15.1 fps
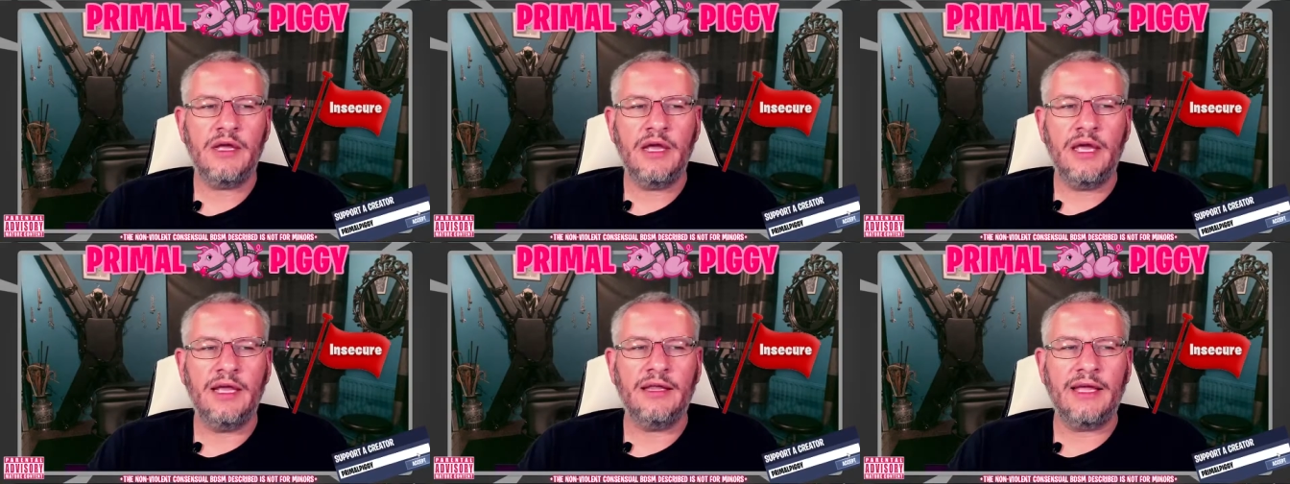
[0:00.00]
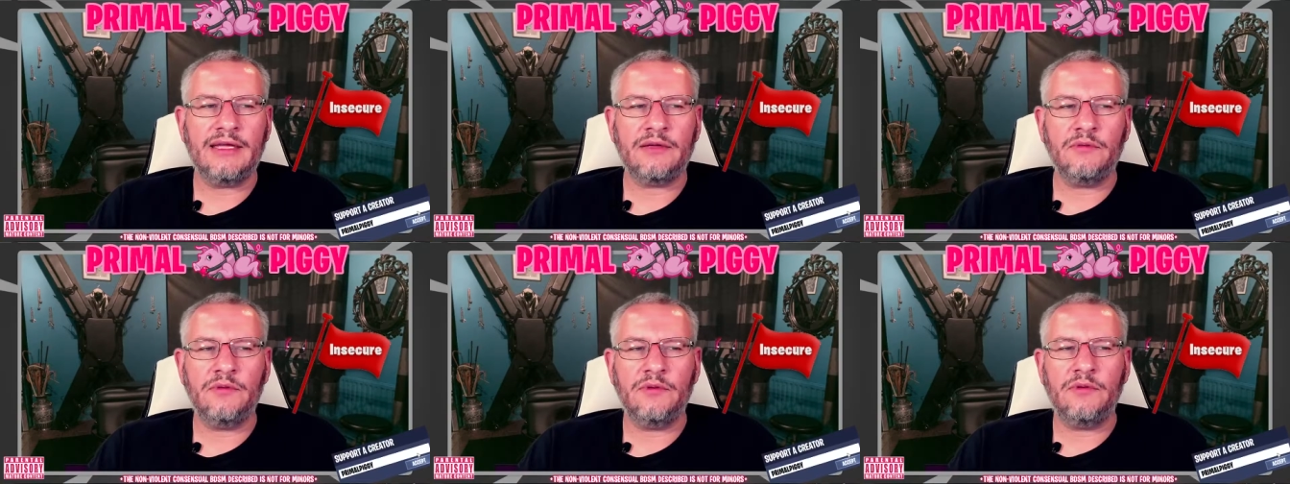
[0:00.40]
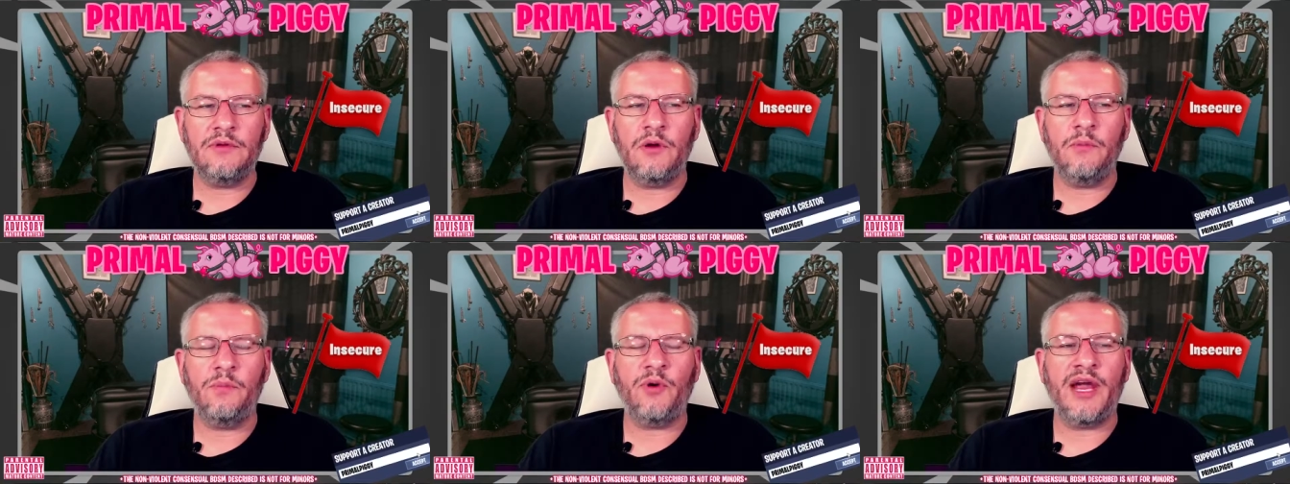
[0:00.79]
and like you
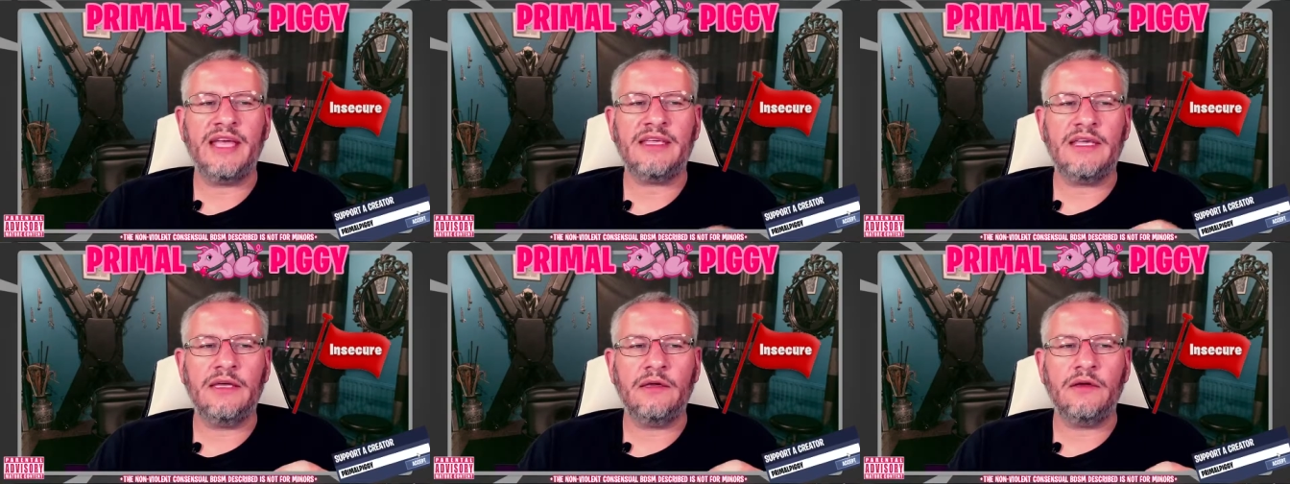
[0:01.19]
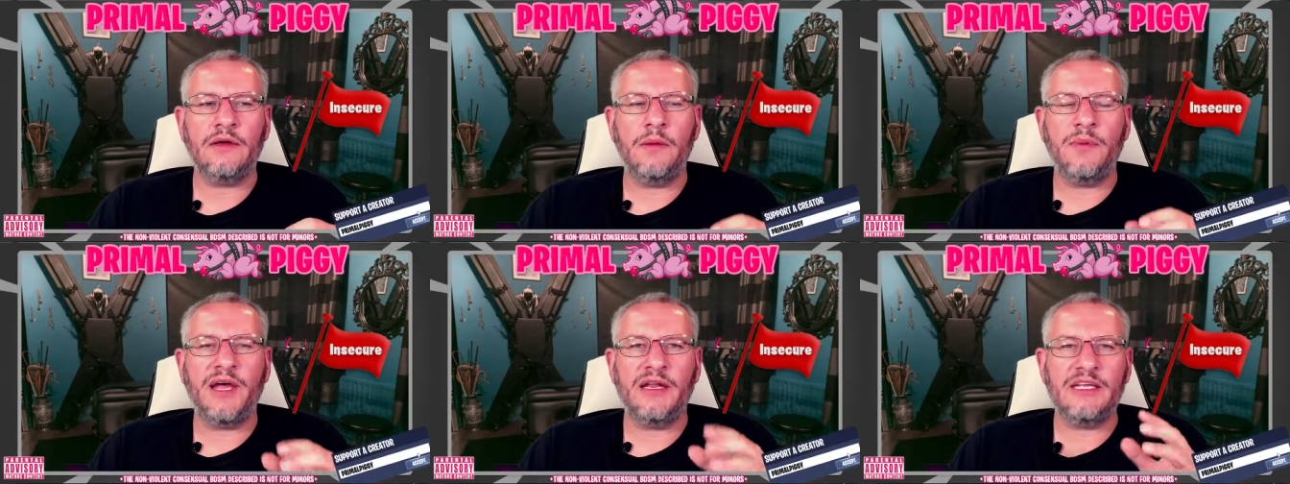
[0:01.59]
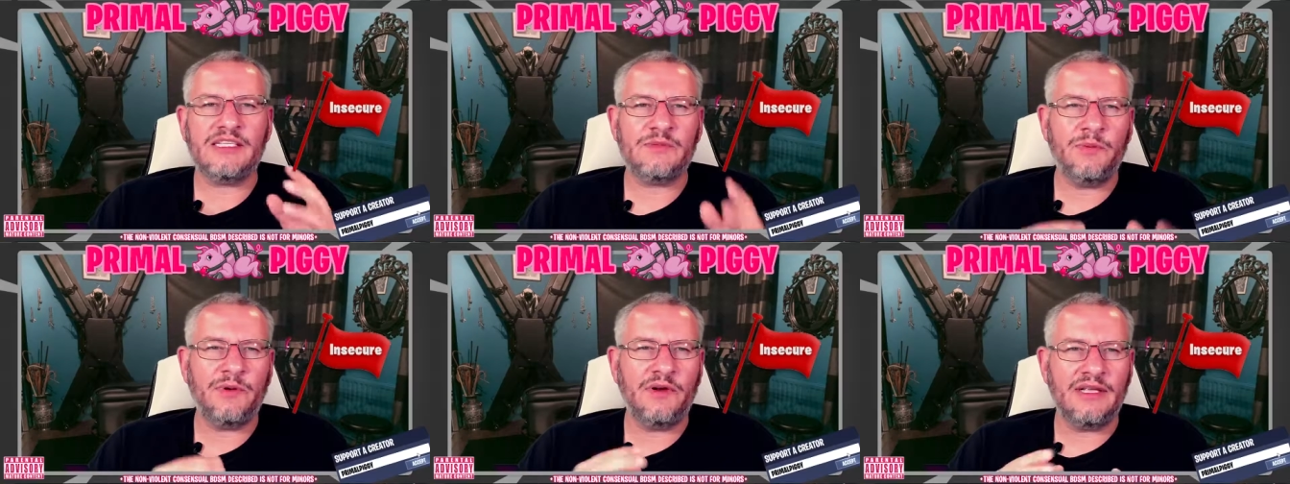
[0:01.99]
know bragging about
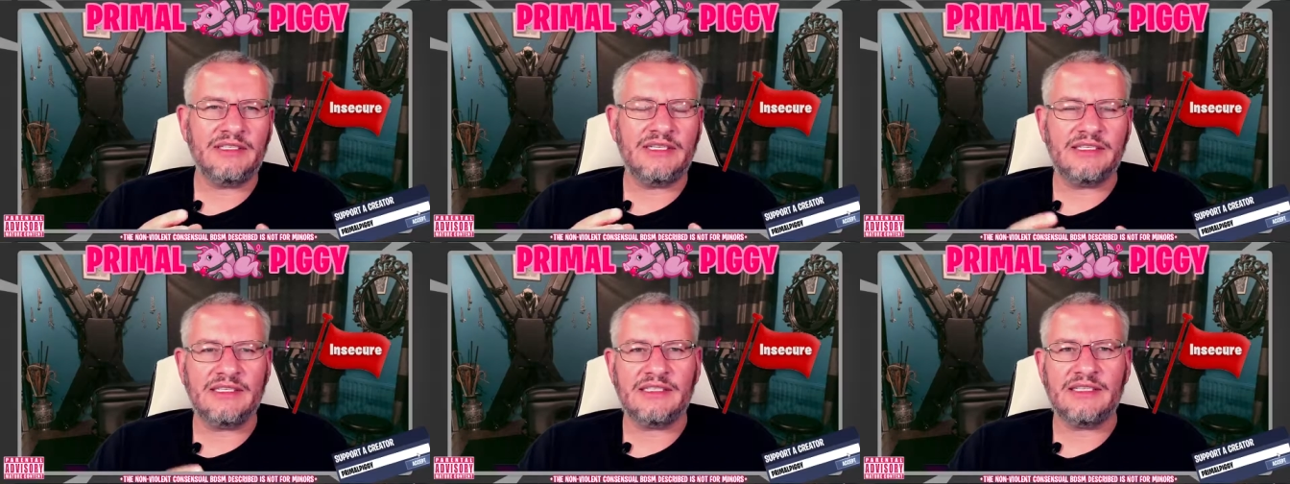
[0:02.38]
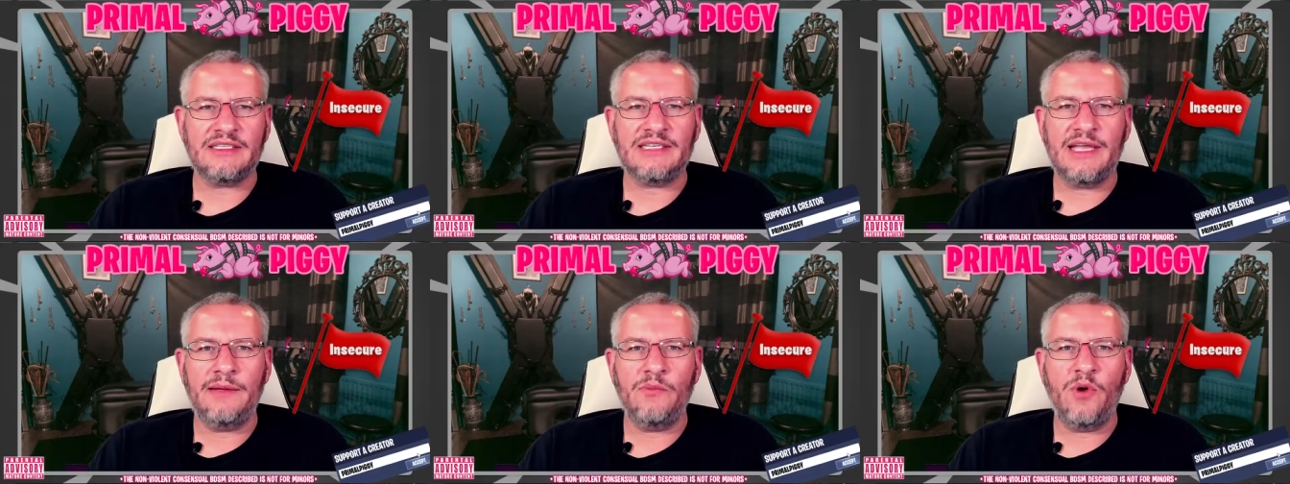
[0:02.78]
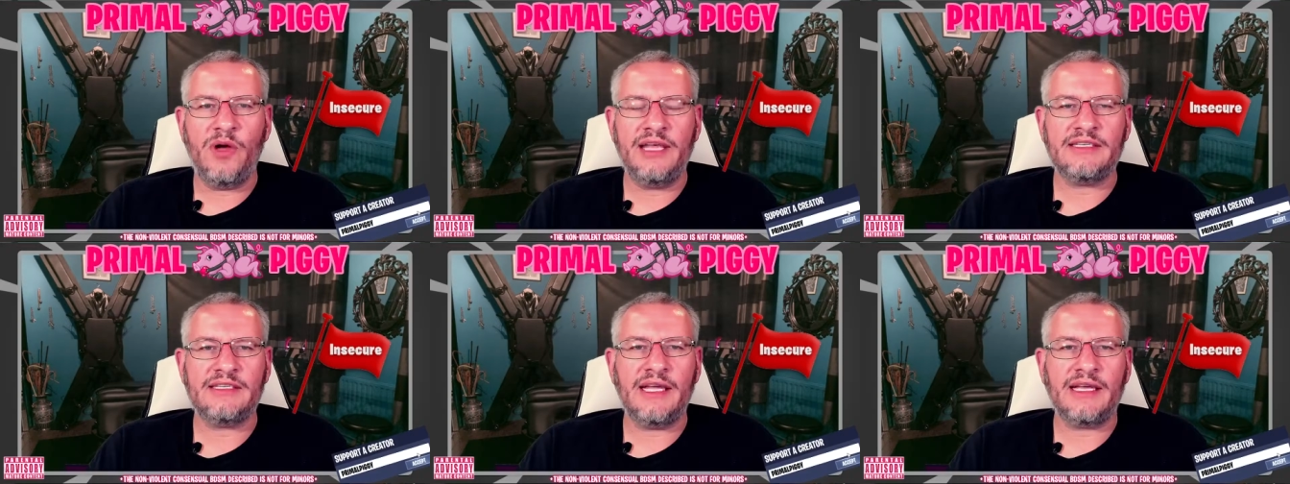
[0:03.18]
experiences is the same way
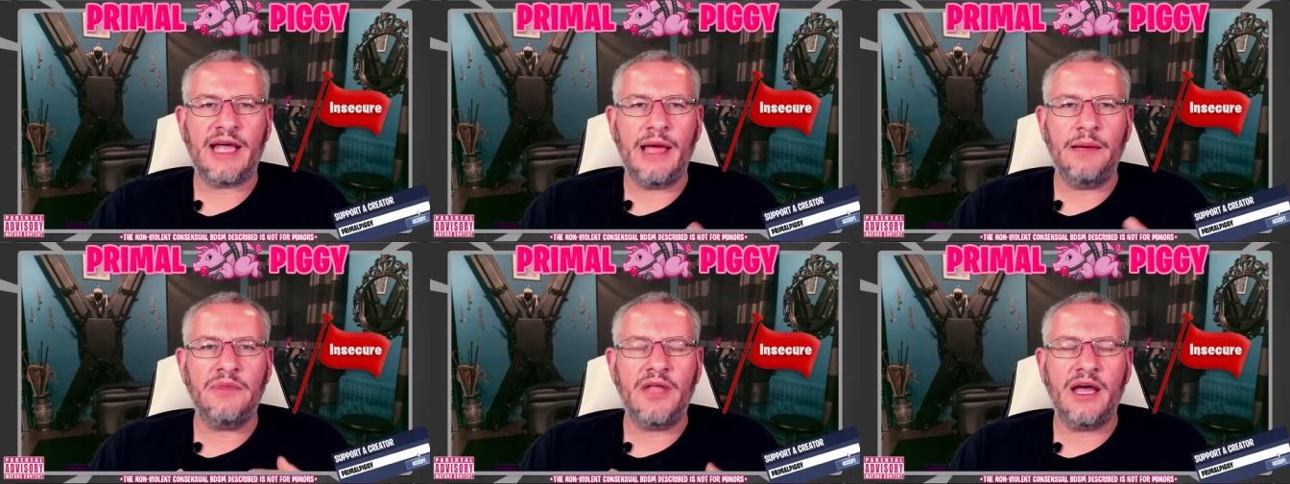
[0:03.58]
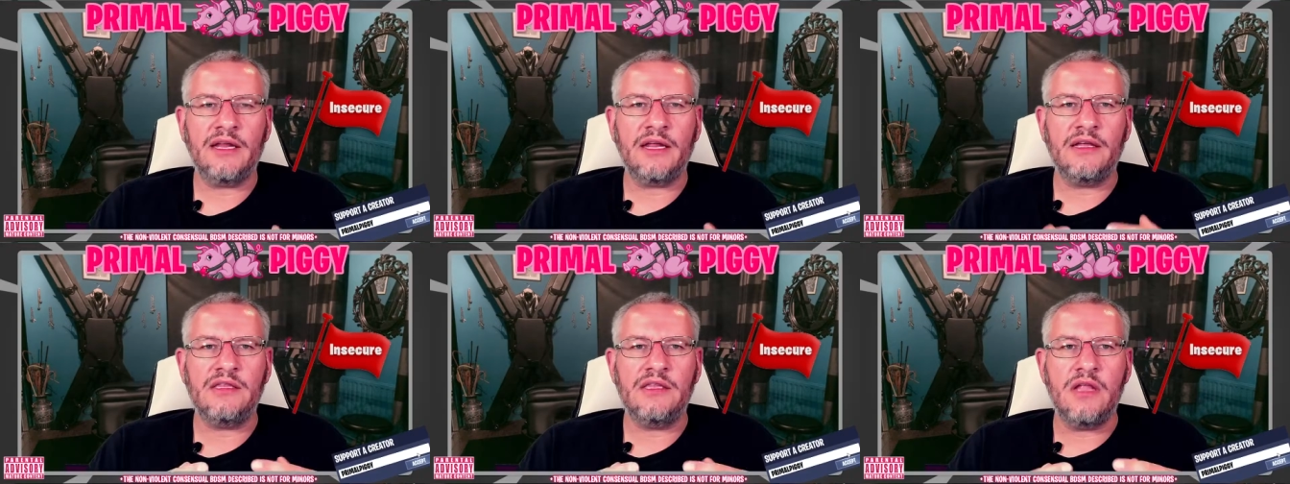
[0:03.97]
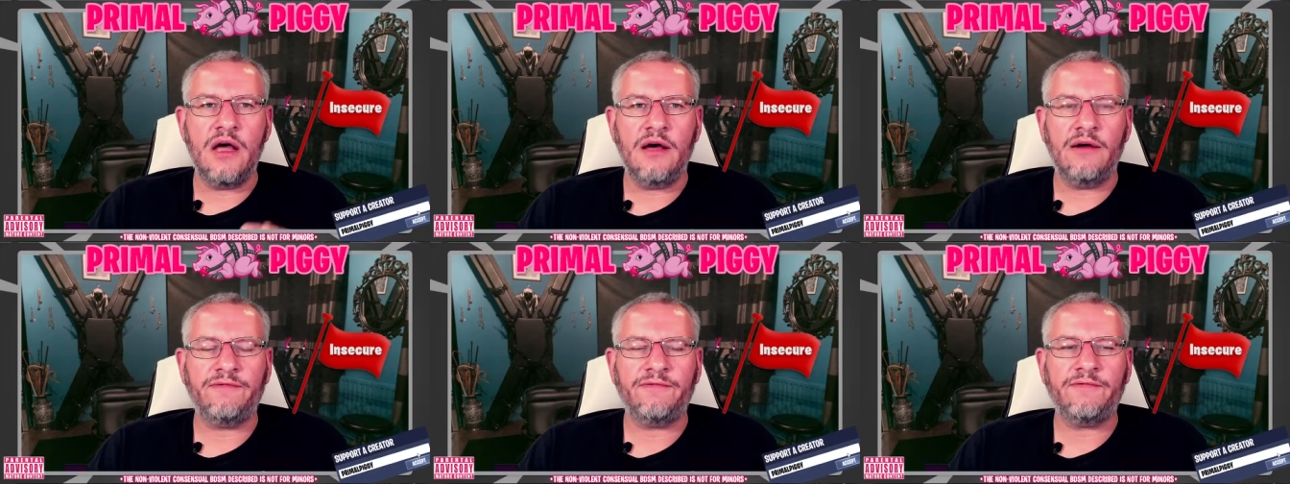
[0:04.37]
it's like i'm not
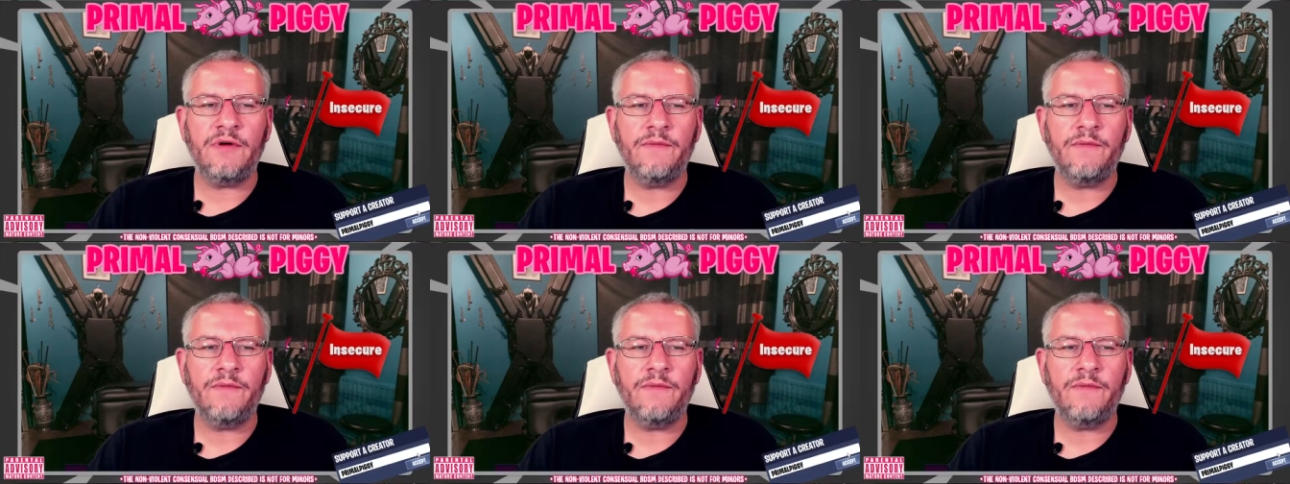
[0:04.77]
enough